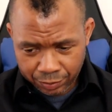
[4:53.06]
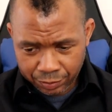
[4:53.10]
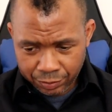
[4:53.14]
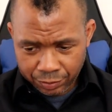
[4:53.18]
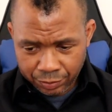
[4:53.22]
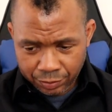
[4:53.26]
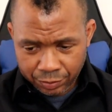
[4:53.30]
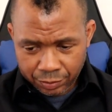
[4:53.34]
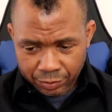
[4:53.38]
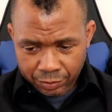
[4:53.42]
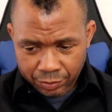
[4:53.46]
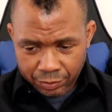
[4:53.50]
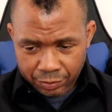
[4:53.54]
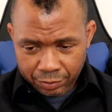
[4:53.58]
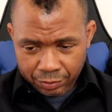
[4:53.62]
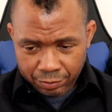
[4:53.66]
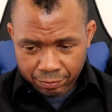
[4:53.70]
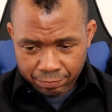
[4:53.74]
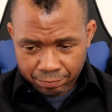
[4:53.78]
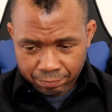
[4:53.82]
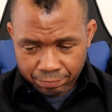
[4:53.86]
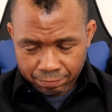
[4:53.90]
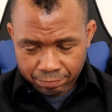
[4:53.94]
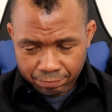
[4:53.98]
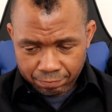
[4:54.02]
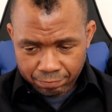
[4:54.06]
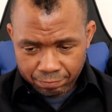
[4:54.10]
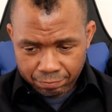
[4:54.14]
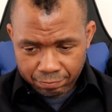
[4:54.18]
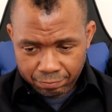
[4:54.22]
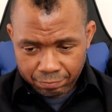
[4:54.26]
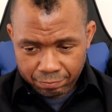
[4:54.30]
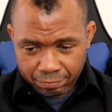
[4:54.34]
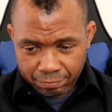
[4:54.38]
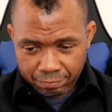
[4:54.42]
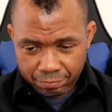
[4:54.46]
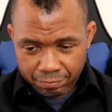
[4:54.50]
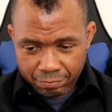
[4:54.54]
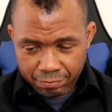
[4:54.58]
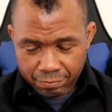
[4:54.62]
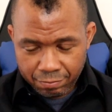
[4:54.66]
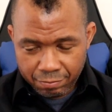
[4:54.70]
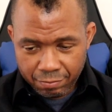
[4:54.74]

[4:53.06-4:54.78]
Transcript: Nobody speaks.